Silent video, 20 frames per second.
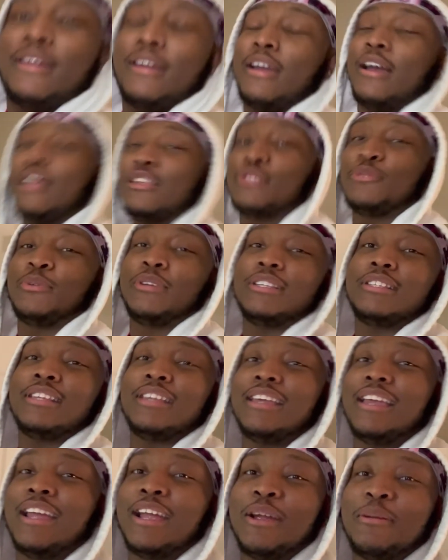I just want to
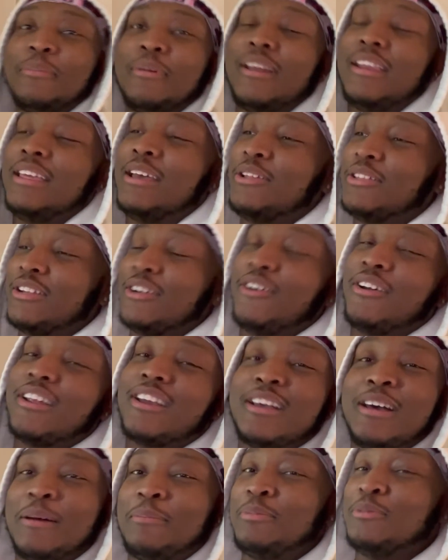say everybody out there, all the
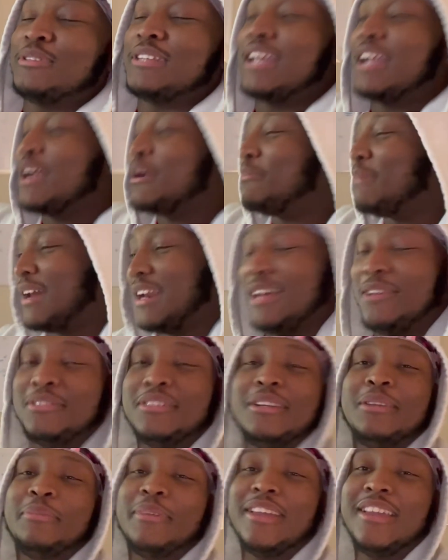couples, everybody out
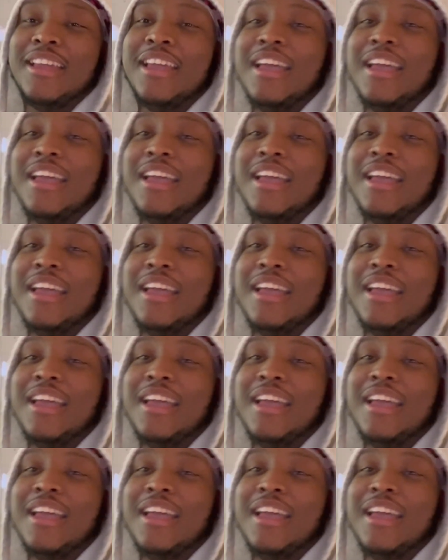there, man.